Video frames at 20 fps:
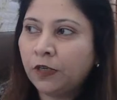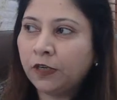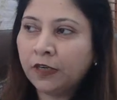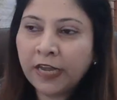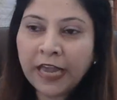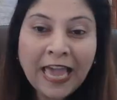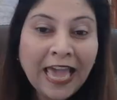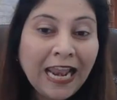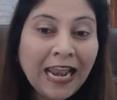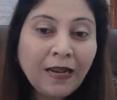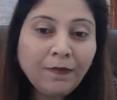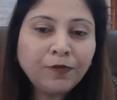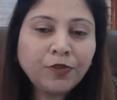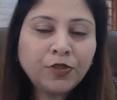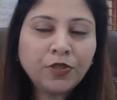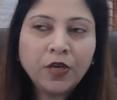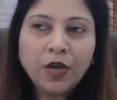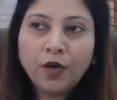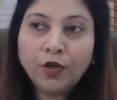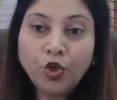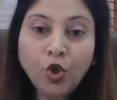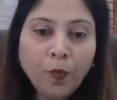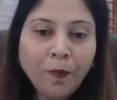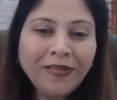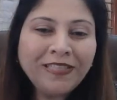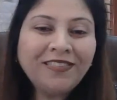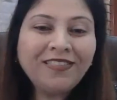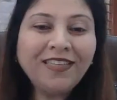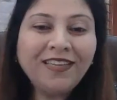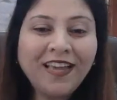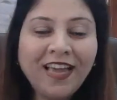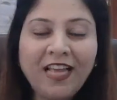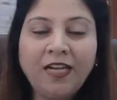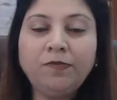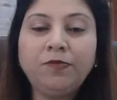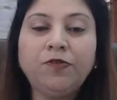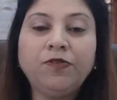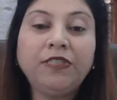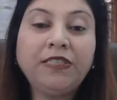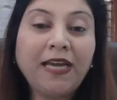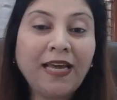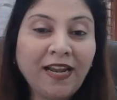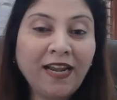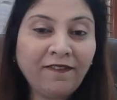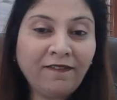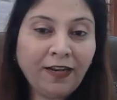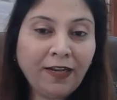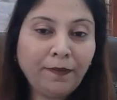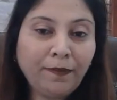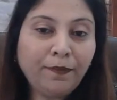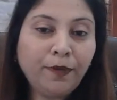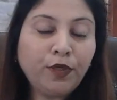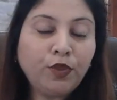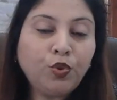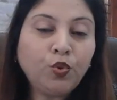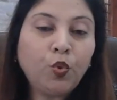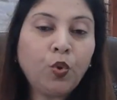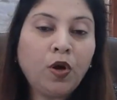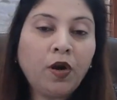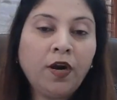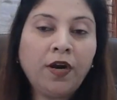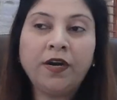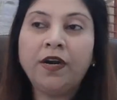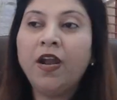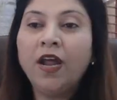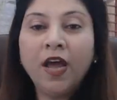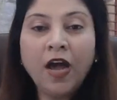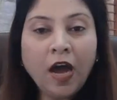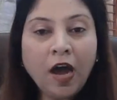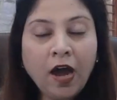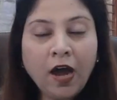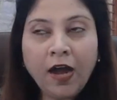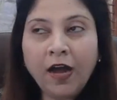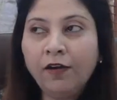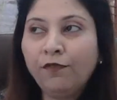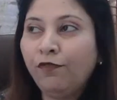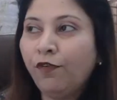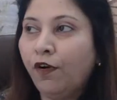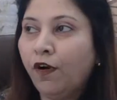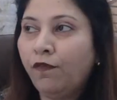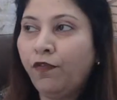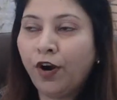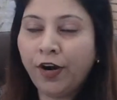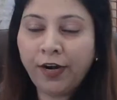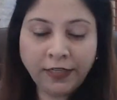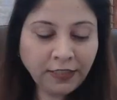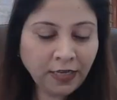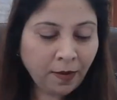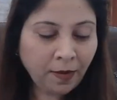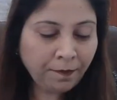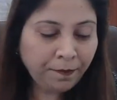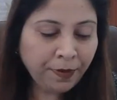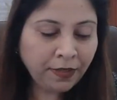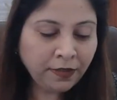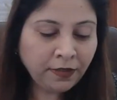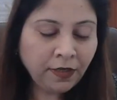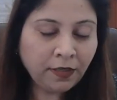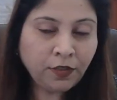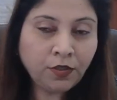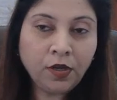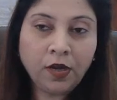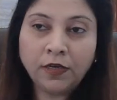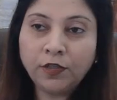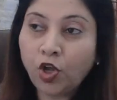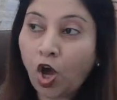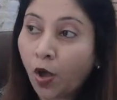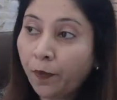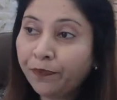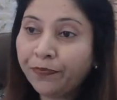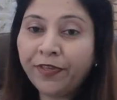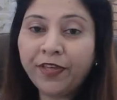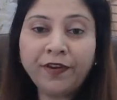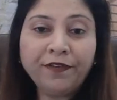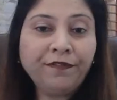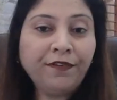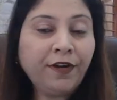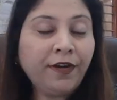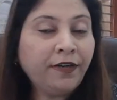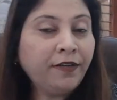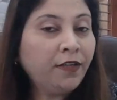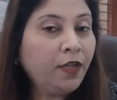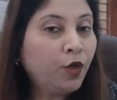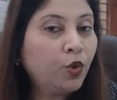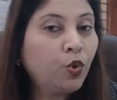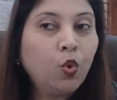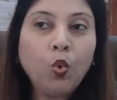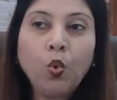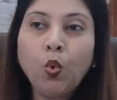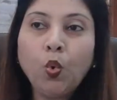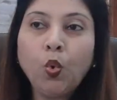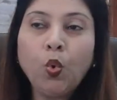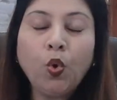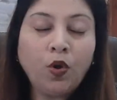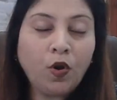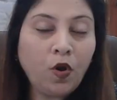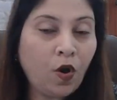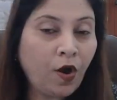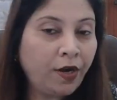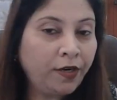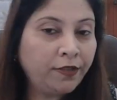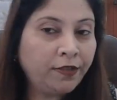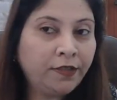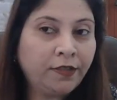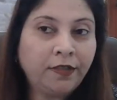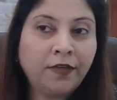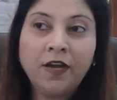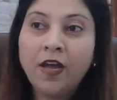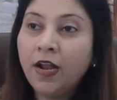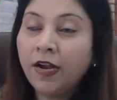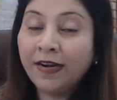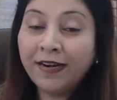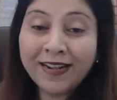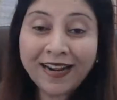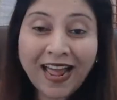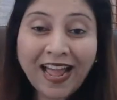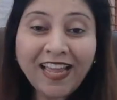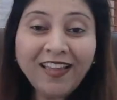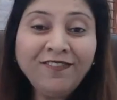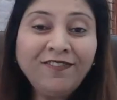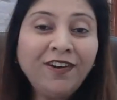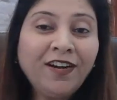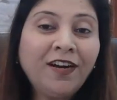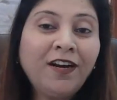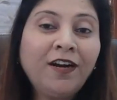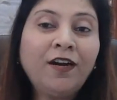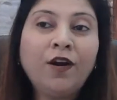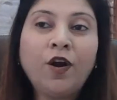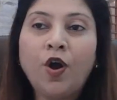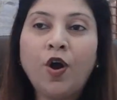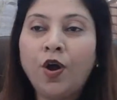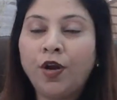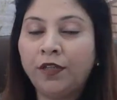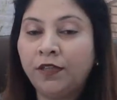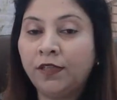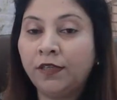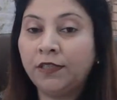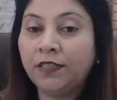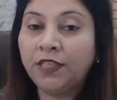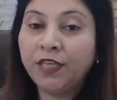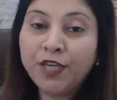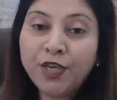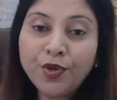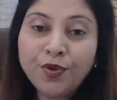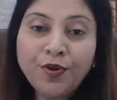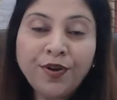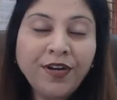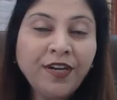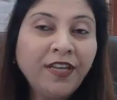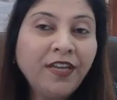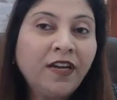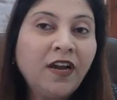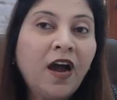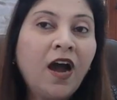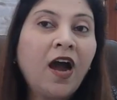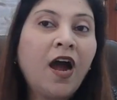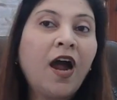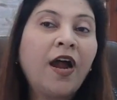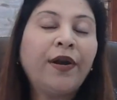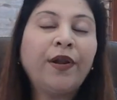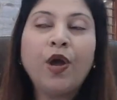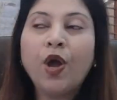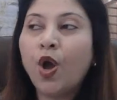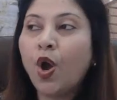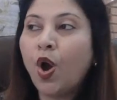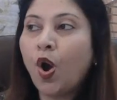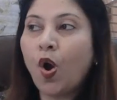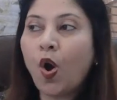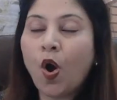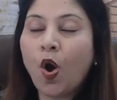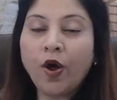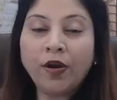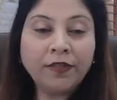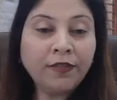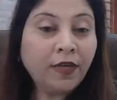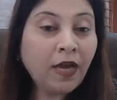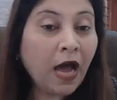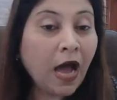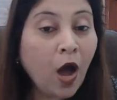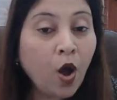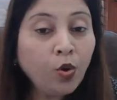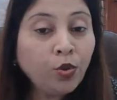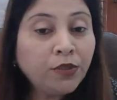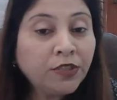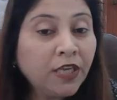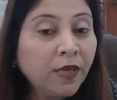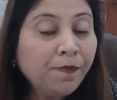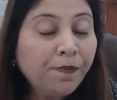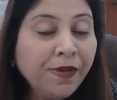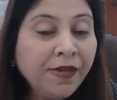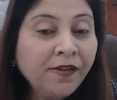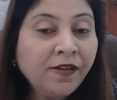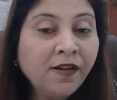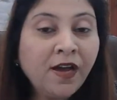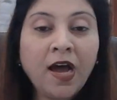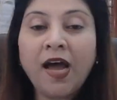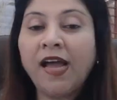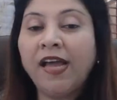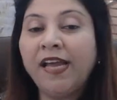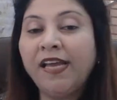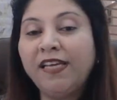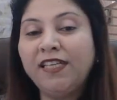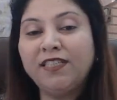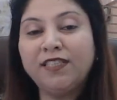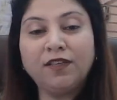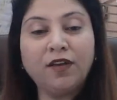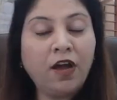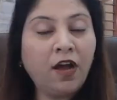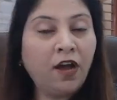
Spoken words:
helps, domestic helps which are available to her. For example, the top servant, the cook, or the driver, or the security guard, or the housekeeping guys,